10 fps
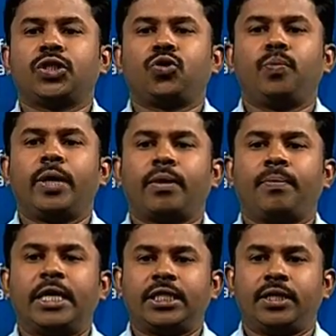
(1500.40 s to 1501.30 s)
to become
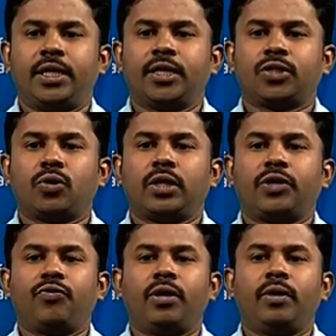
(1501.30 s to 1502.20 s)
better readers, so that
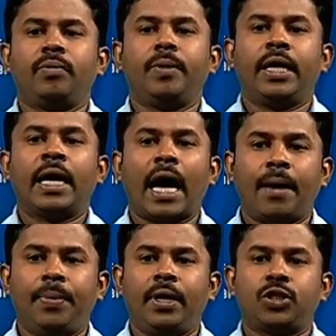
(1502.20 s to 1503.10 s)
we will be
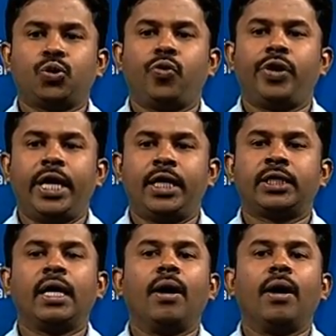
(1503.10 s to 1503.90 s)
happy to read